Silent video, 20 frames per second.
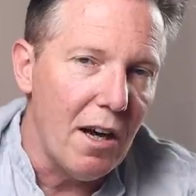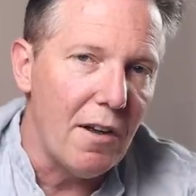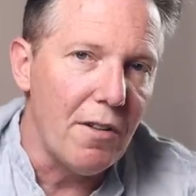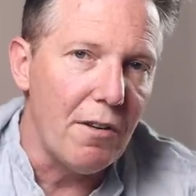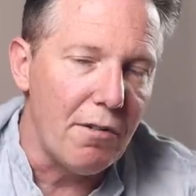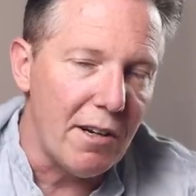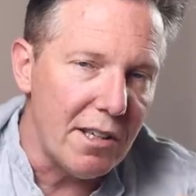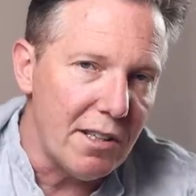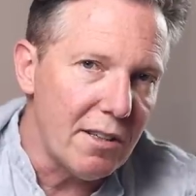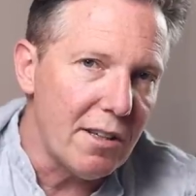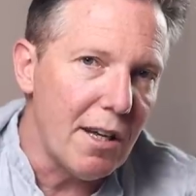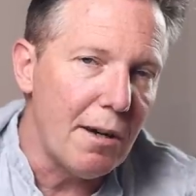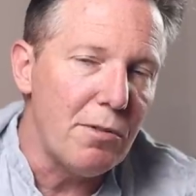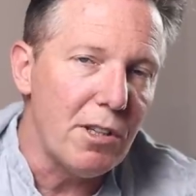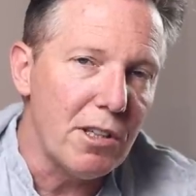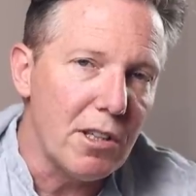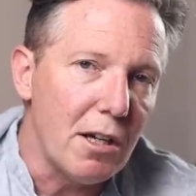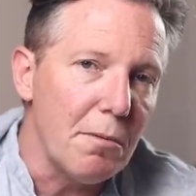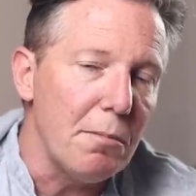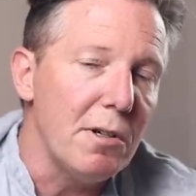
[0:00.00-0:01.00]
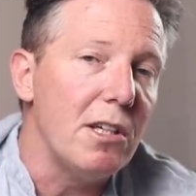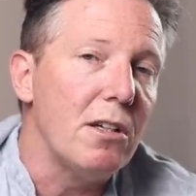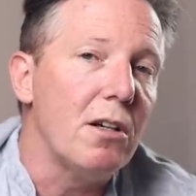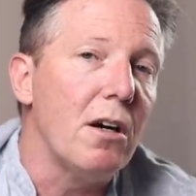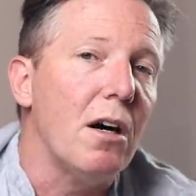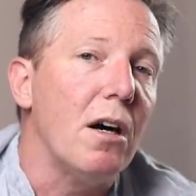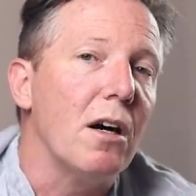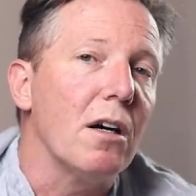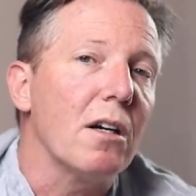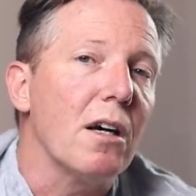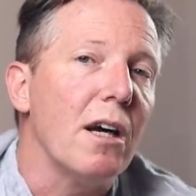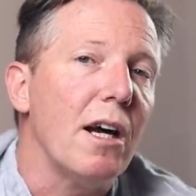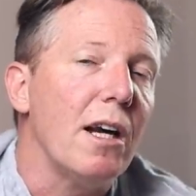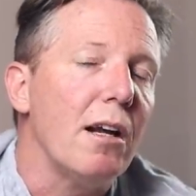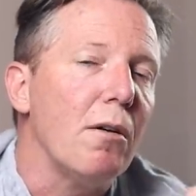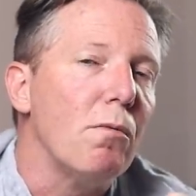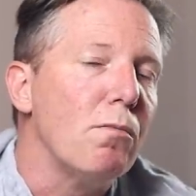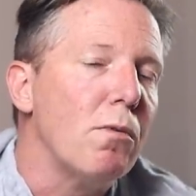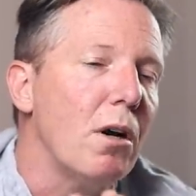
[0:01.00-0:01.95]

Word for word: And the rest of the time she's going to be dark and it